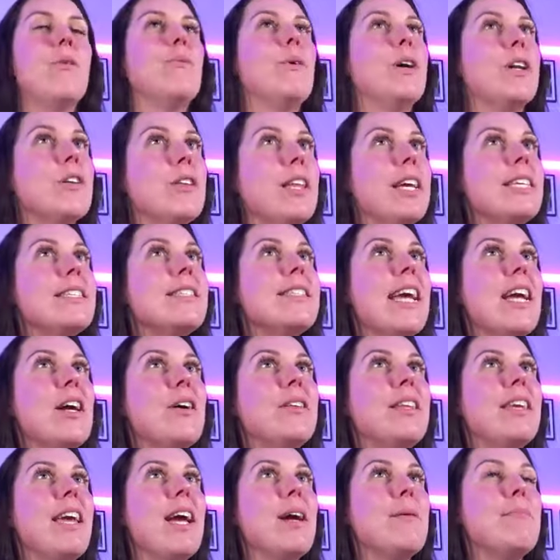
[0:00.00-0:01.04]
What do they say
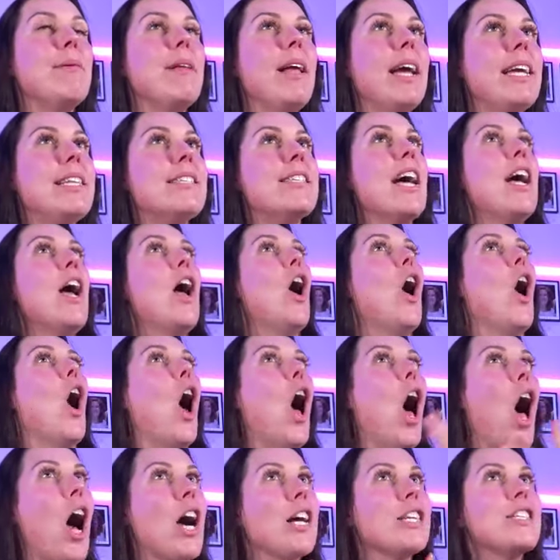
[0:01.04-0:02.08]
on the airplanes?
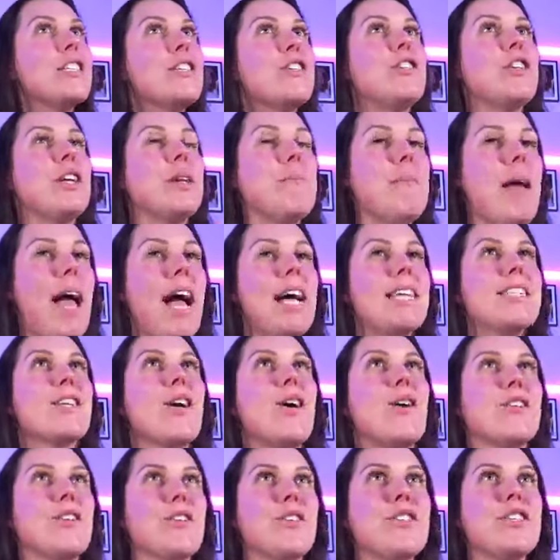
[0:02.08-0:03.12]
Oxygen mask
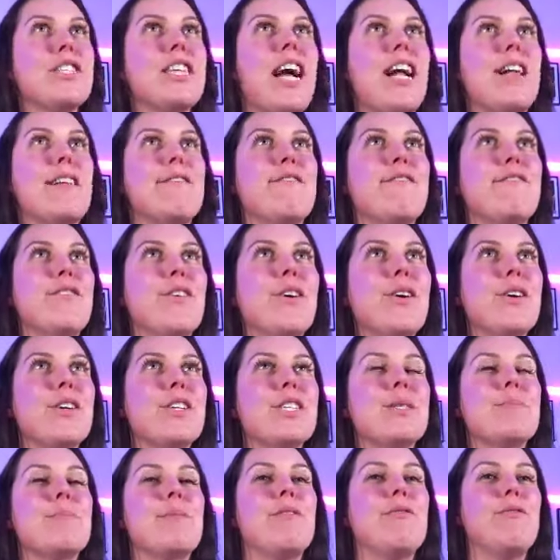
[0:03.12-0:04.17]
on yourself
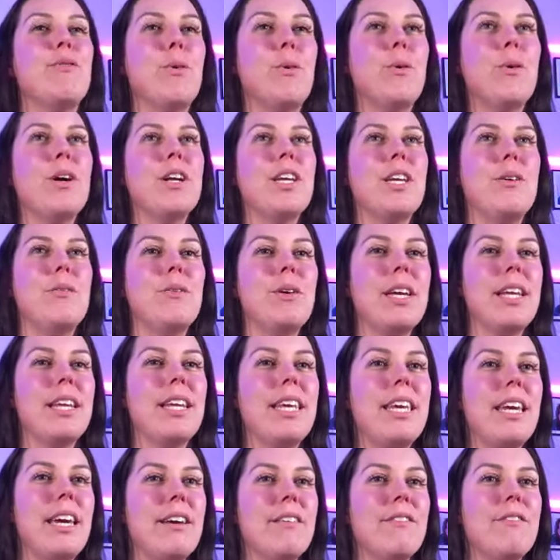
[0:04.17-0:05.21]
first before you
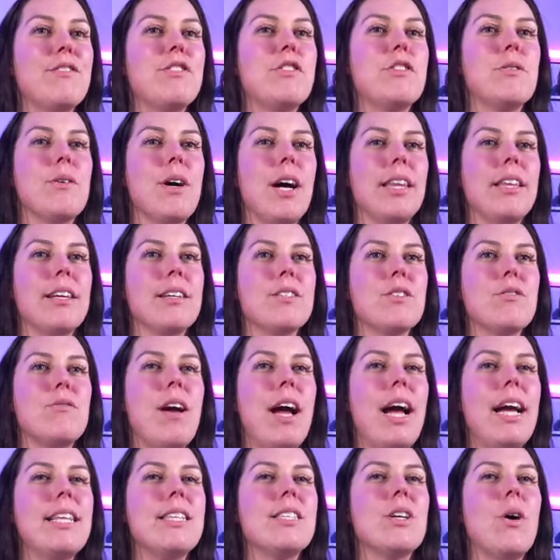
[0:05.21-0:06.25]
can give to others,
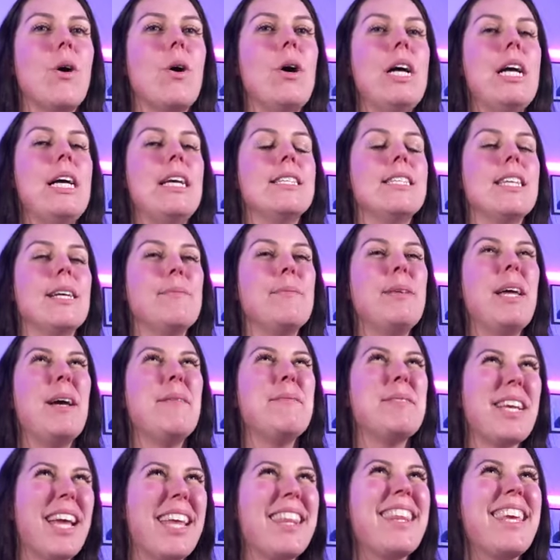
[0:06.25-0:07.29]
right? So
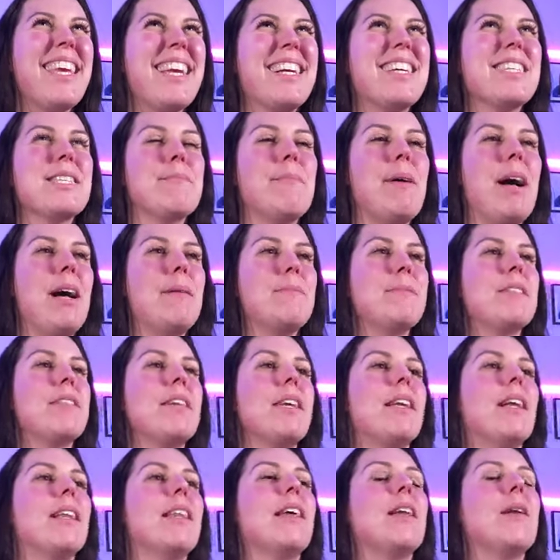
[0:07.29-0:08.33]
sometimes I think as moms
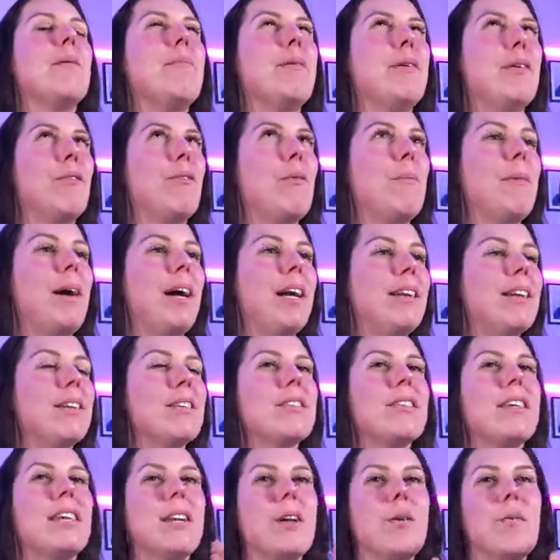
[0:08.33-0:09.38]
need a little bit of
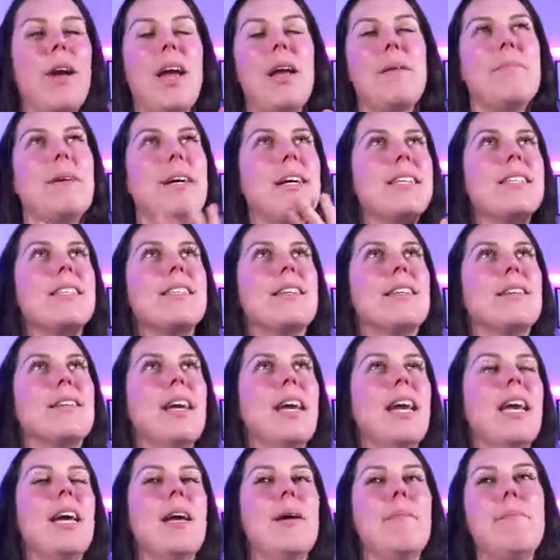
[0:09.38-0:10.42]
reminders and grandmas and